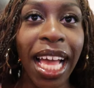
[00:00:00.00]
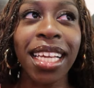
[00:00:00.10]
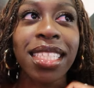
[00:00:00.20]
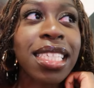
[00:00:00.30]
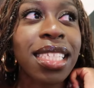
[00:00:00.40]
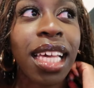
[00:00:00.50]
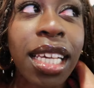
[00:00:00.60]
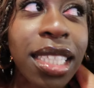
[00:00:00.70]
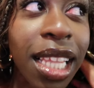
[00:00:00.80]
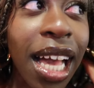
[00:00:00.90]
I guess because like
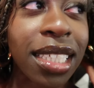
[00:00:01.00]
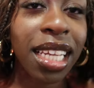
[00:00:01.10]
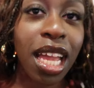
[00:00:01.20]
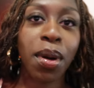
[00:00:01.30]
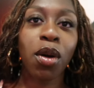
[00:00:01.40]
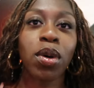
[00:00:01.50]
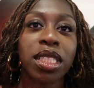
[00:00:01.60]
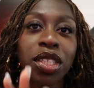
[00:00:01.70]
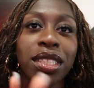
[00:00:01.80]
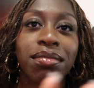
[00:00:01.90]
it's the last night, everyone wants
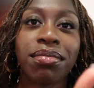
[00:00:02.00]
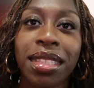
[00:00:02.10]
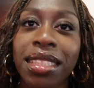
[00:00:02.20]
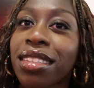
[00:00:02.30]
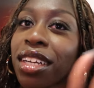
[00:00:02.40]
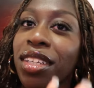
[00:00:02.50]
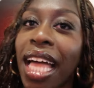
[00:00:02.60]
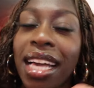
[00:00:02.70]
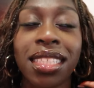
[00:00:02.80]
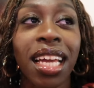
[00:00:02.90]
their, their
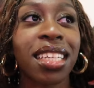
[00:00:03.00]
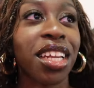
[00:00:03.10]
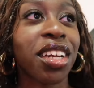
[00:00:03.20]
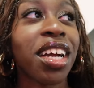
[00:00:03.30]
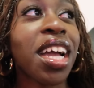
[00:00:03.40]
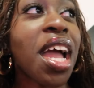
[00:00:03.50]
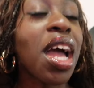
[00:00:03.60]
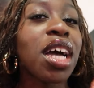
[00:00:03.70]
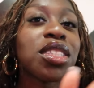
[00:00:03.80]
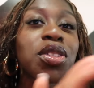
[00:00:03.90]
last night dinner.
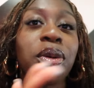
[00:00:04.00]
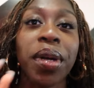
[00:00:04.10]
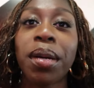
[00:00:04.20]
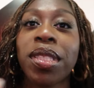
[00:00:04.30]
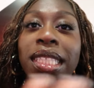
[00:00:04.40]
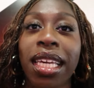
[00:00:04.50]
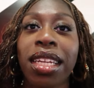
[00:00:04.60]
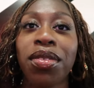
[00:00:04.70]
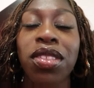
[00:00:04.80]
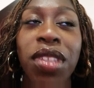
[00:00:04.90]
So we were able to get
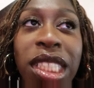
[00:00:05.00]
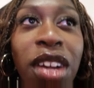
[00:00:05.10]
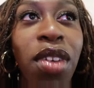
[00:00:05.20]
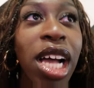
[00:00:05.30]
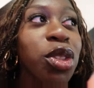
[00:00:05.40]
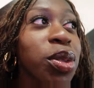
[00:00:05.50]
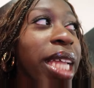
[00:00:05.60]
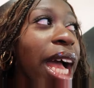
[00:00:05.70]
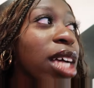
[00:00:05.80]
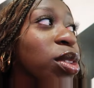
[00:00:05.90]
a reservation at Razzle
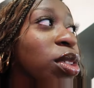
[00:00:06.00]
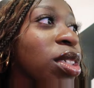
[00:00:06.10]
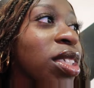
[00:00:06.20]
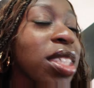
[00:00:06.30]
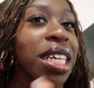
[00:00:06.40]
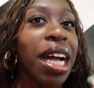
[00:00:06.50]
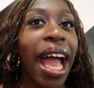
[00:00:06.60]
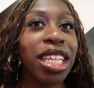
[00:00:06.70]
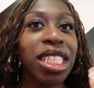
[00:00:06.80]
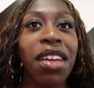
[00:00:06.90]
Dazzle. I
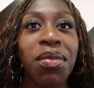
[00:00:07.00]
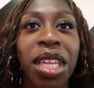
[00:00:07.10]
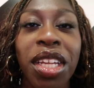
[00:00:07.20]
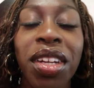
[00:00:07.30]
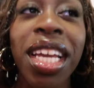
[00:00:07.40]
actually haven't been here